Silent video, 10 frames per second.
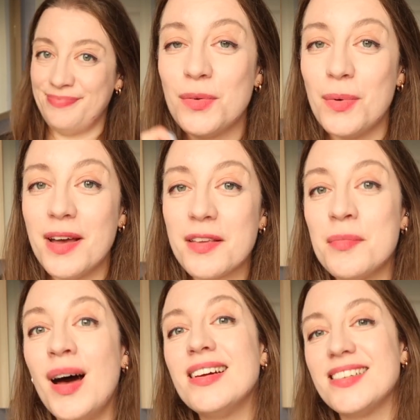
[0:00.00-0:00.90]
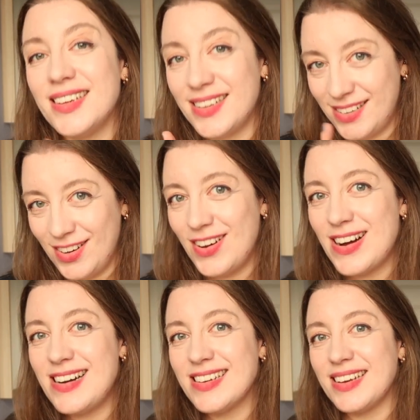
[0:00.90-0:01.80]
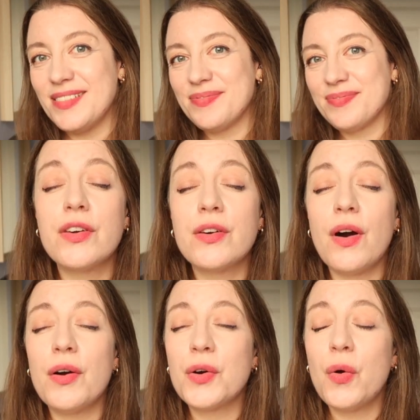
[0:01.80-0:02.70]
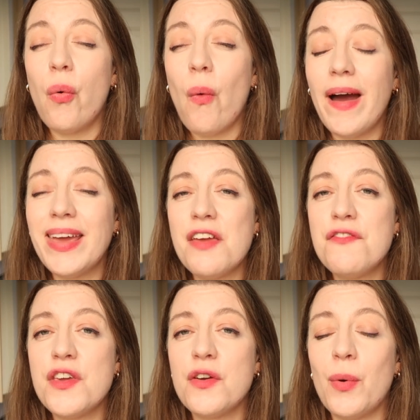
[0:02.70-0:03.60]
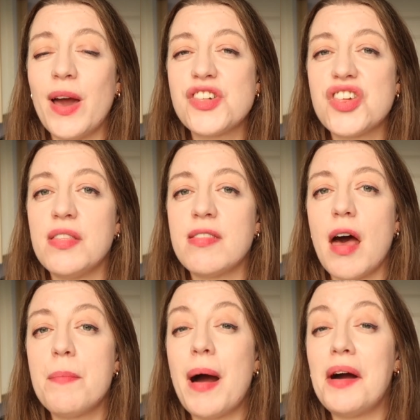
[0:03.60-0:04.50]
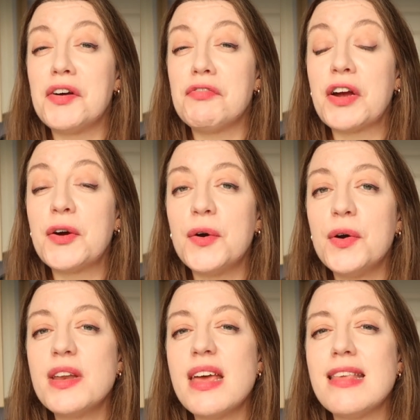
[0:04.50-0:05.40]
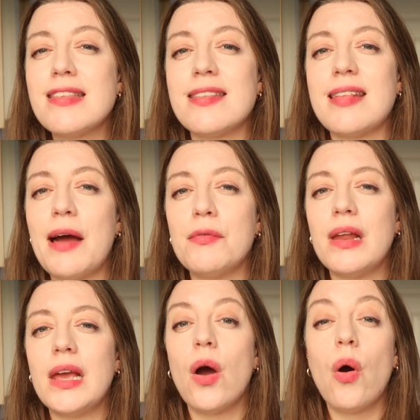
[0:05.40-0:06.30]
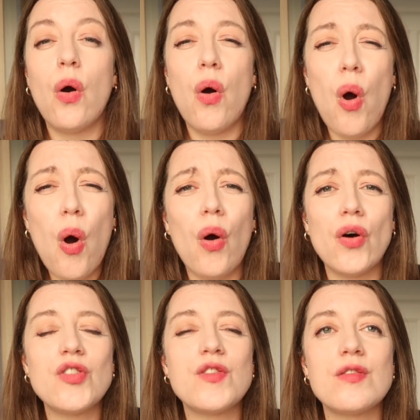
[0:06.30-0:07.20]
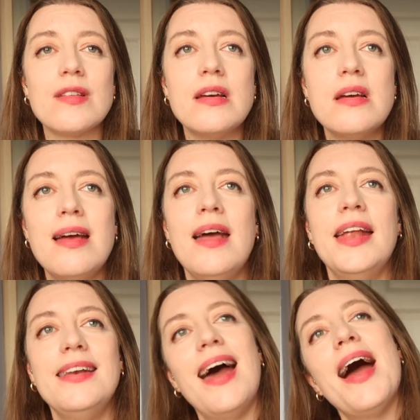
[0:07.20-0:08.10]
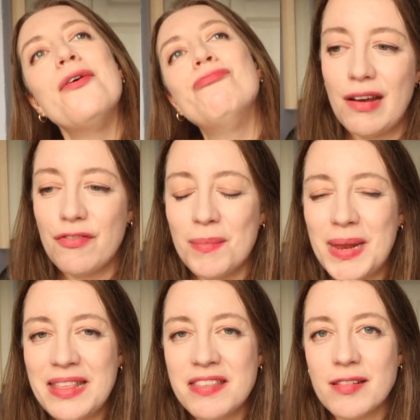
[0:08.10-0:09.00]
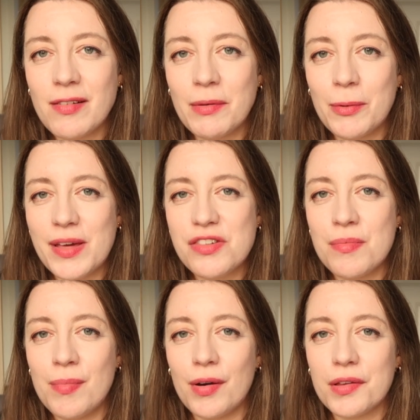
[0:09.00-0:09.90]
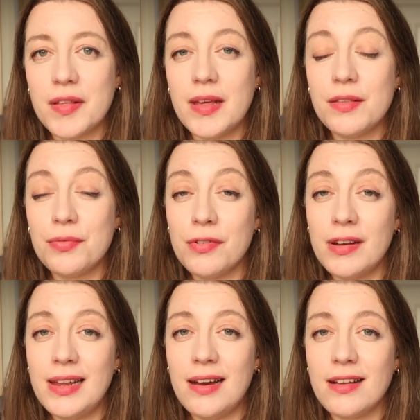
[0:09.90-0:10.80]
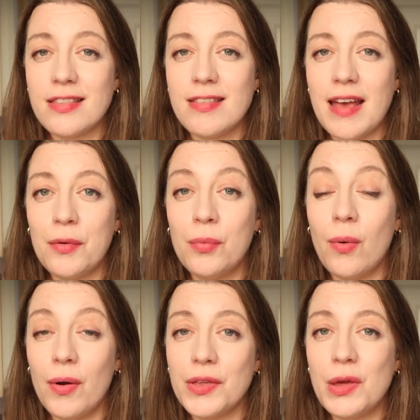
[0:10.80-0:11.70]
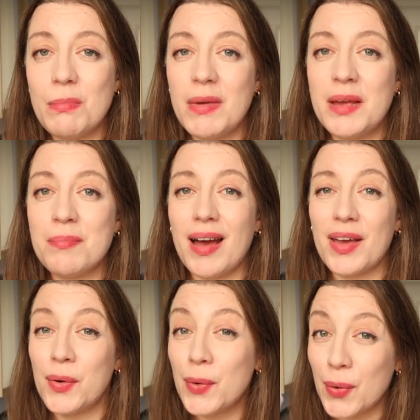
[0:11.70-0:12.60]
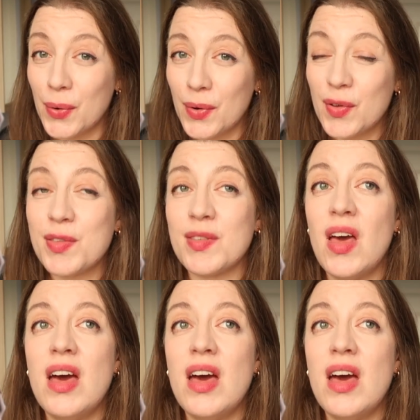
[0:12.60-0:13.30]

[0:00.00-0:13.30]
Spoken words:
work smarter, not harder. Gotten quite a few questions about a recorder sounding hoarse. Now, from an Instagram question box, it's really hard to tell what you mean by hoarse.